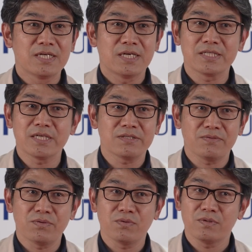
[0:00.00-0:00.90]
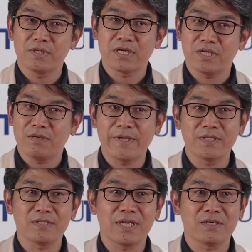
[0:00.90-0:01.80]
I think like
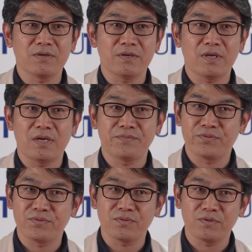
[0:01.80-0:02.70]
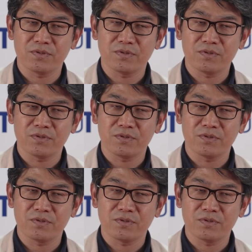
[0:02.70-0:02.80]
event like a food